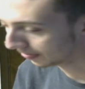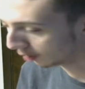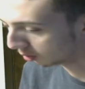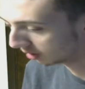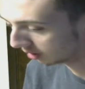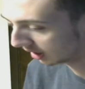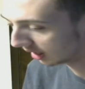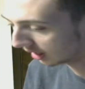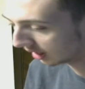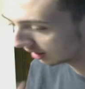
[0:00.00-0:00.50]

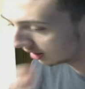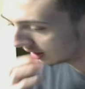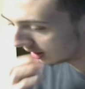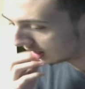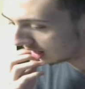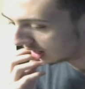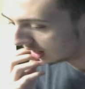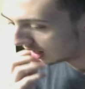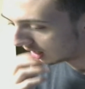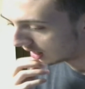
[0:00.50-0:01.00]
Okay,
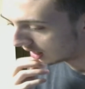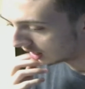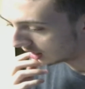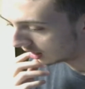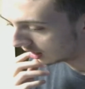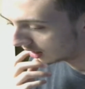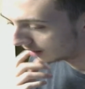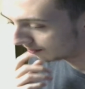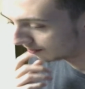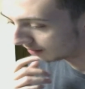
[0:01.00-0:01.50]

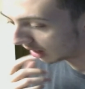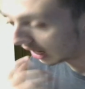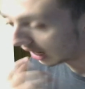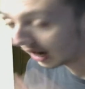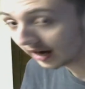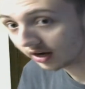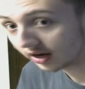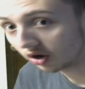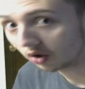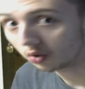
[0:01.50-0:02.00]

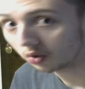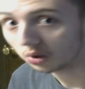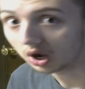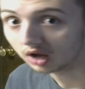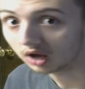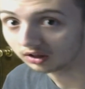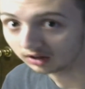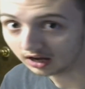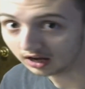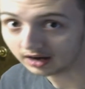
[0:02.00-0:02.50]
I know
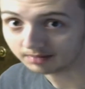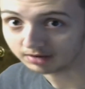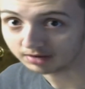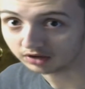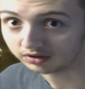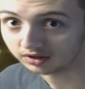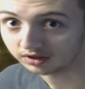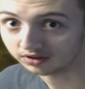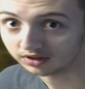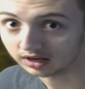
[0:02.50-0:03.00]
a lot
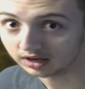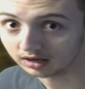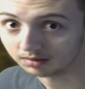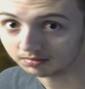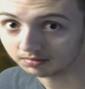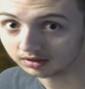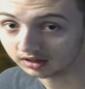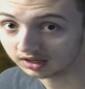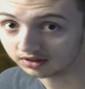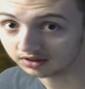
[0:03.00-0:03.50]
about
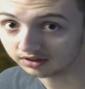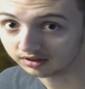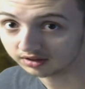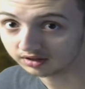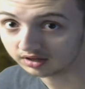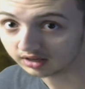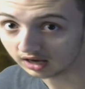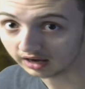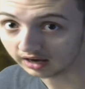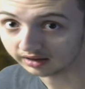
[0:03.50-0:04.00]
these
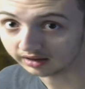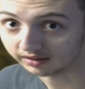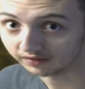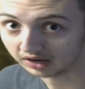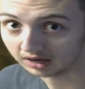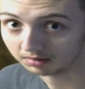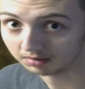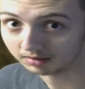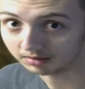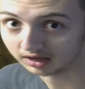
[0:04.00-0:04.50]
kinds of
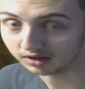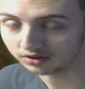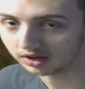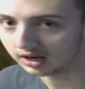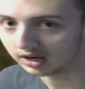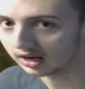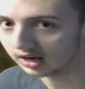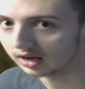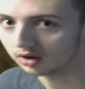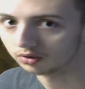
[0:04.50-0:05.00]
animes
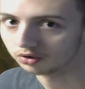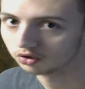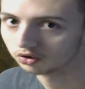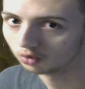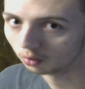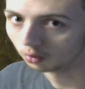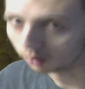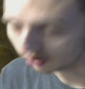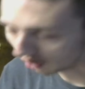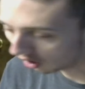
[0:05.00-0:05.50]
and how the
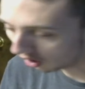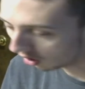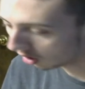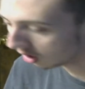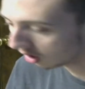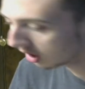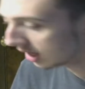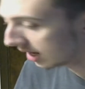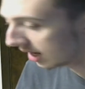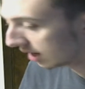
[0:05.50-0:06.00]
stories
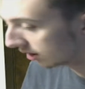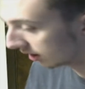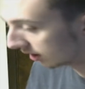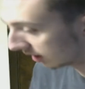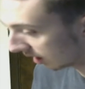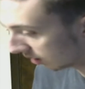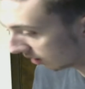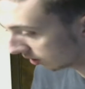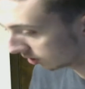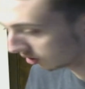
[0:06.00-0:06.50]
are, the
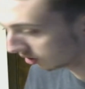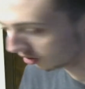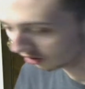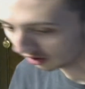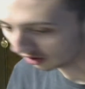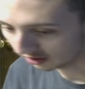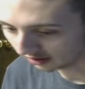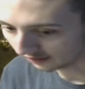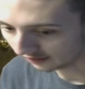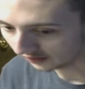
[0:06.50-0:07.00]

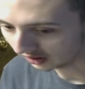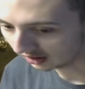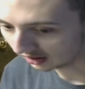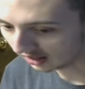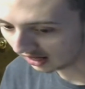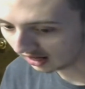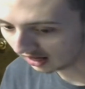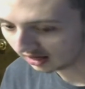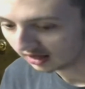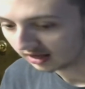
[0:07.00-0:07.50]
characters and stuff like
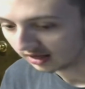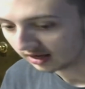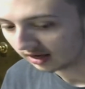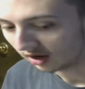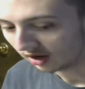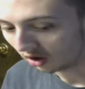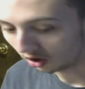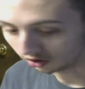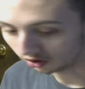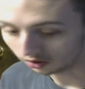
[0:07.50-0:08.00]
that,
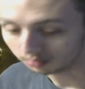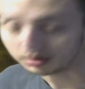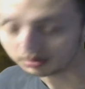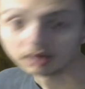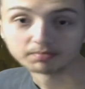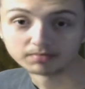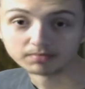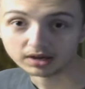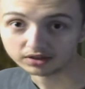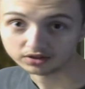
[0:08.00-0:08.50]
although I'm going
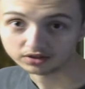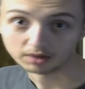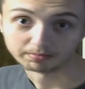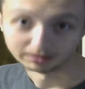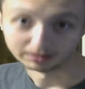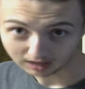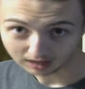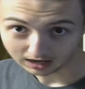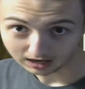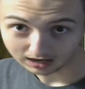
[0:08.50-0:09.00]
to mess up
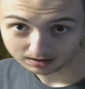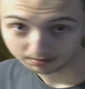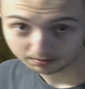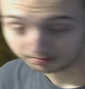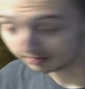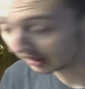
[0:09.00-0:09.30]
a lot